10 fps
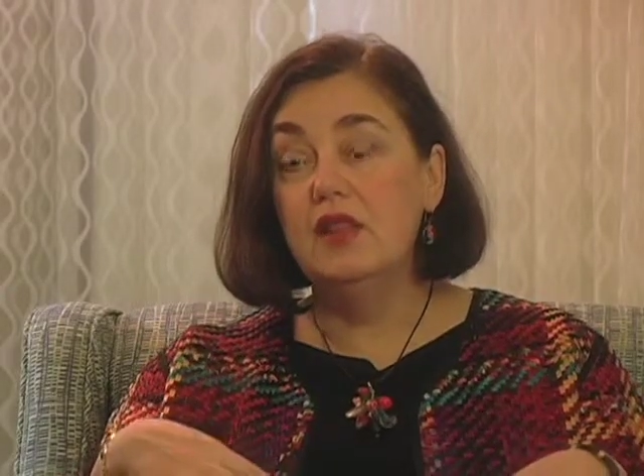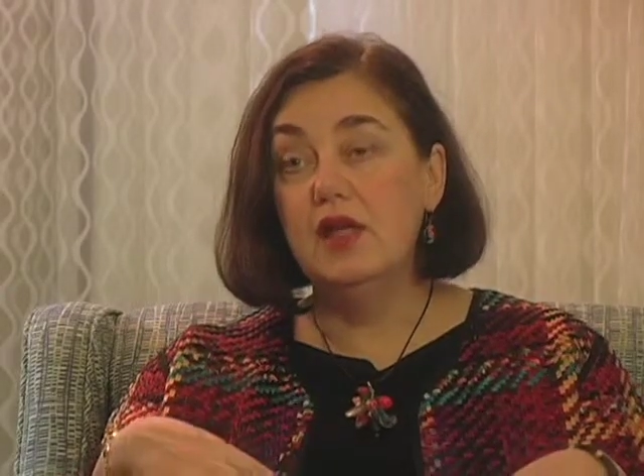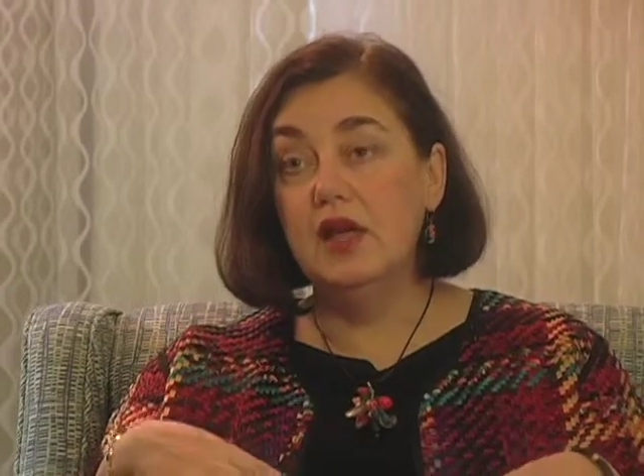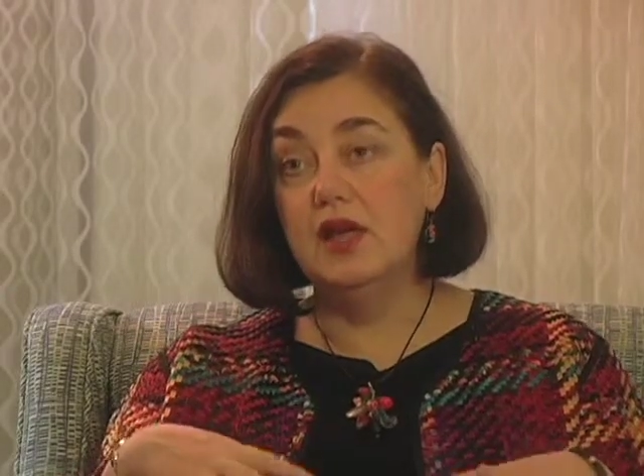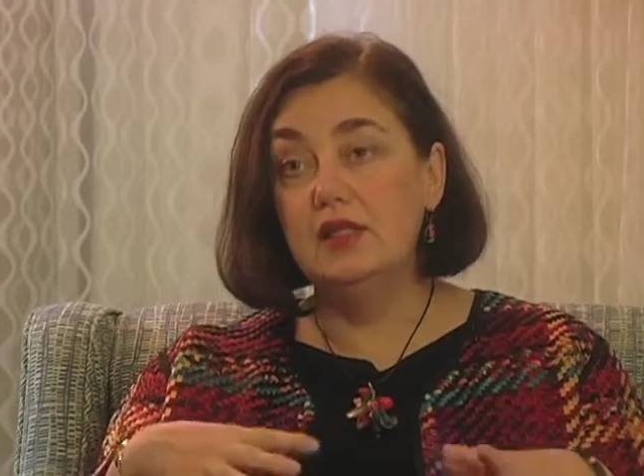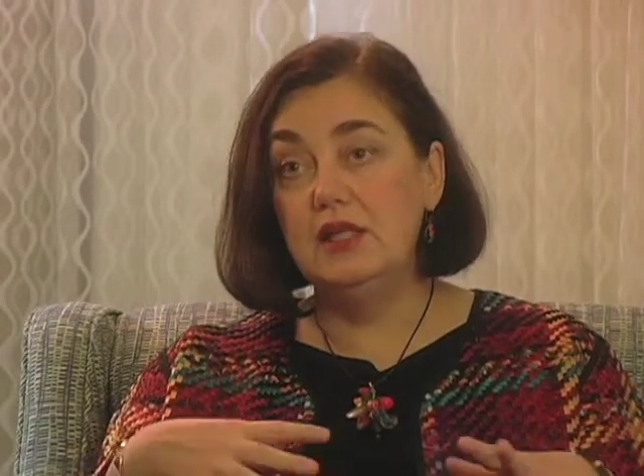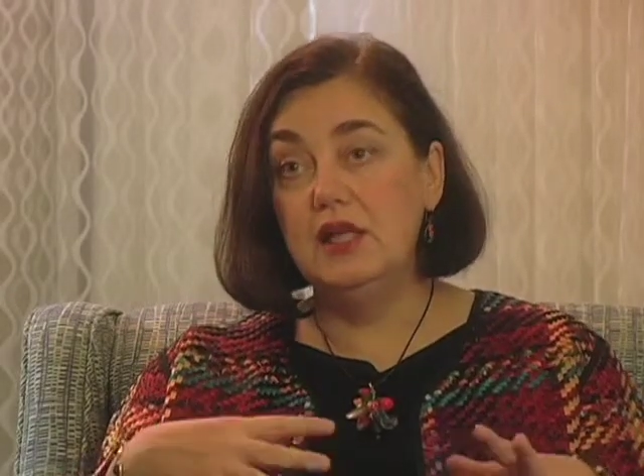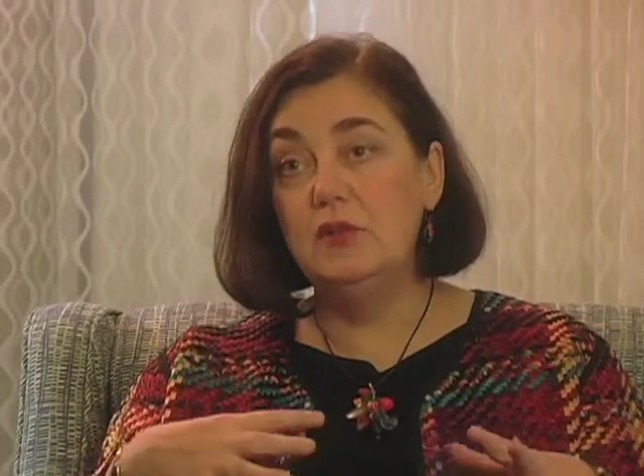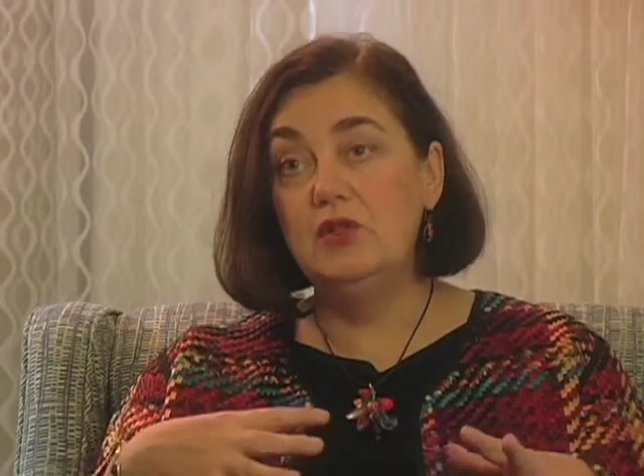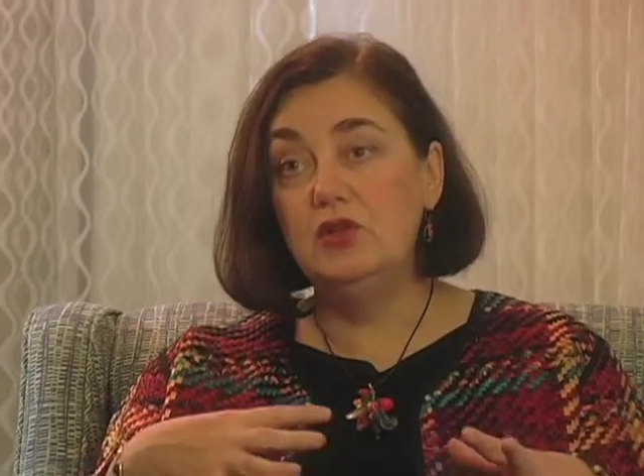that has the
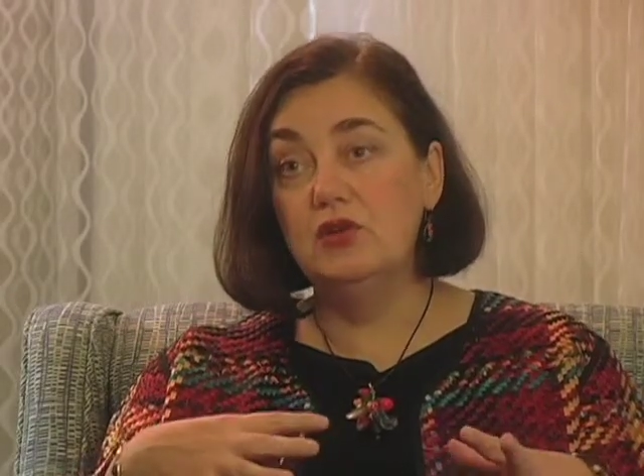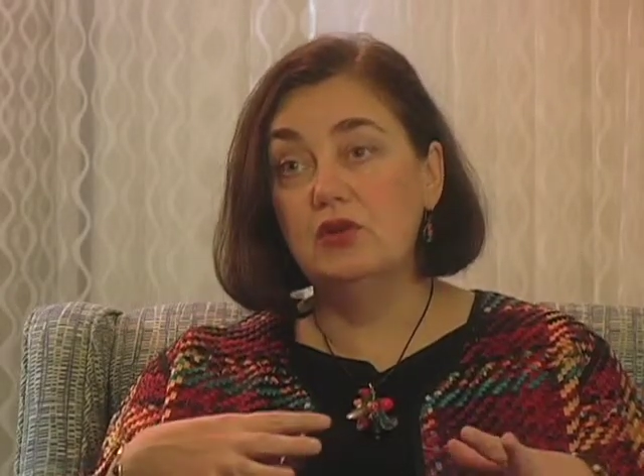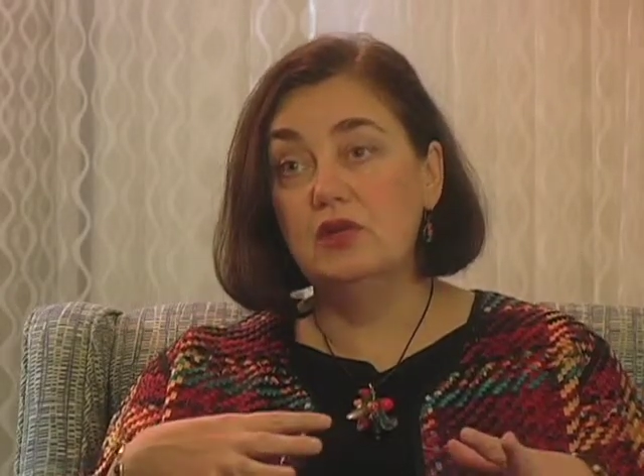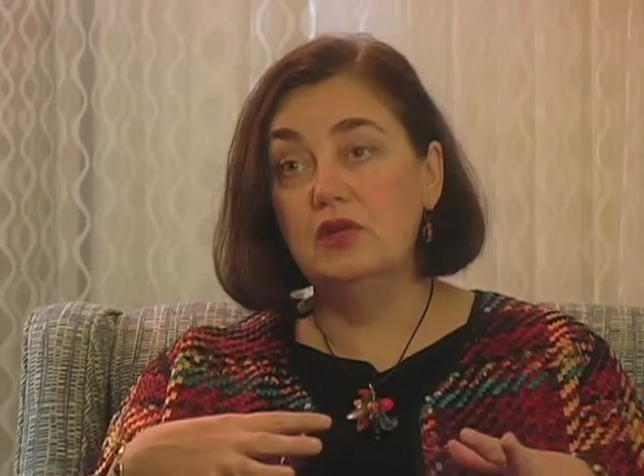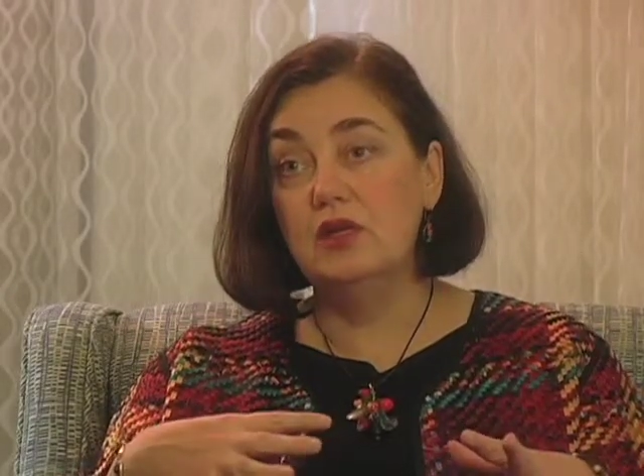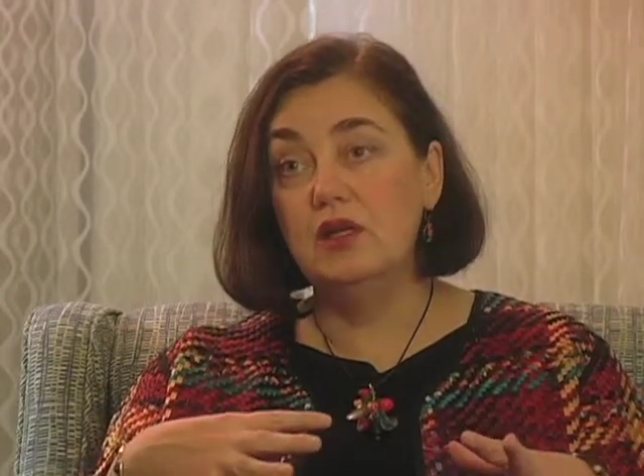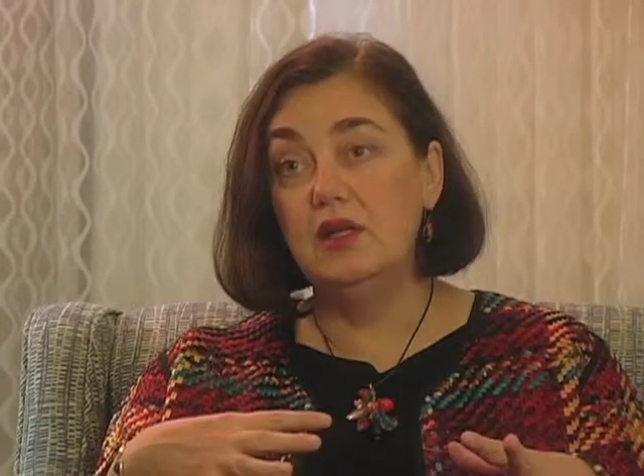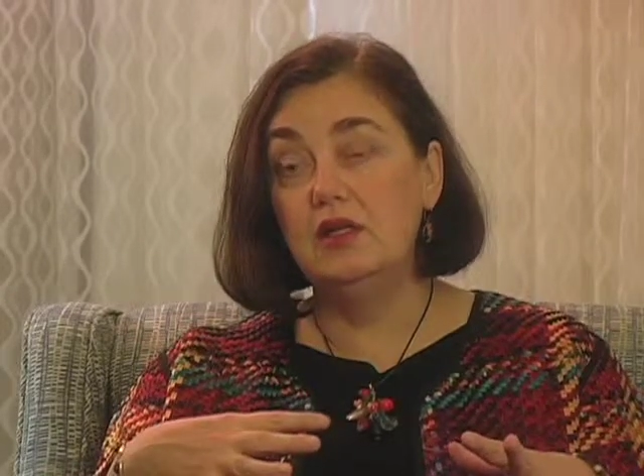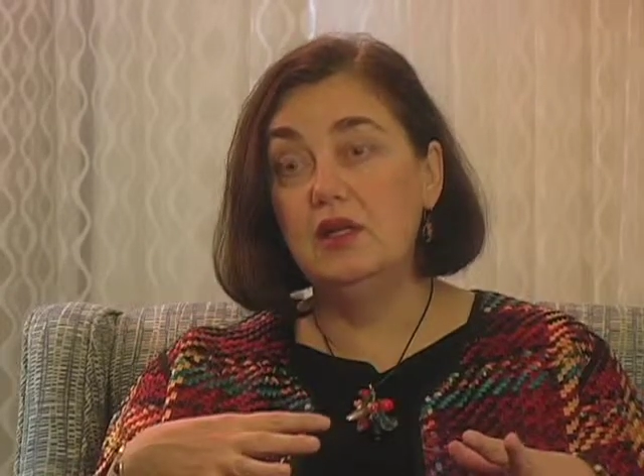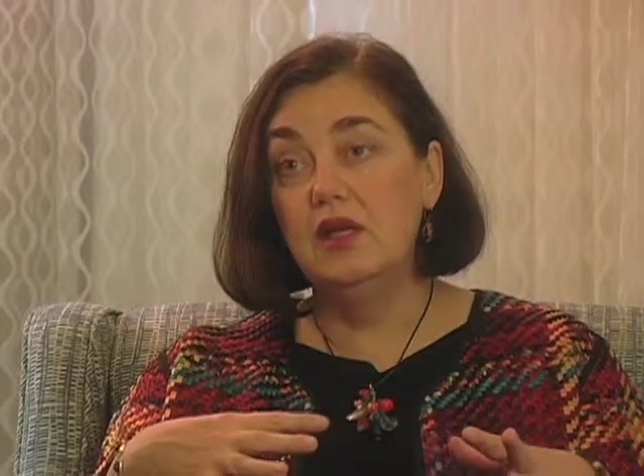endometriosis in
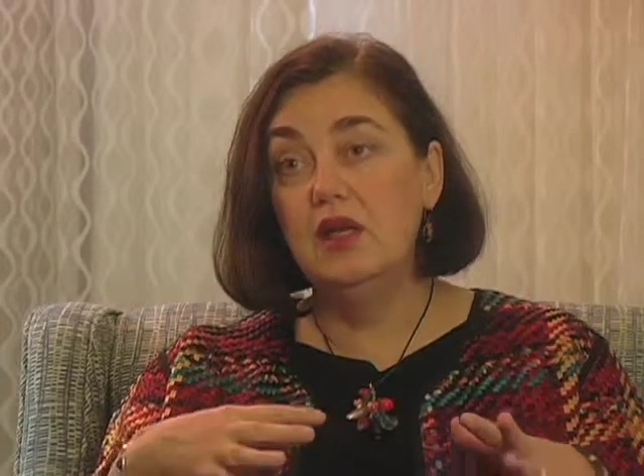it.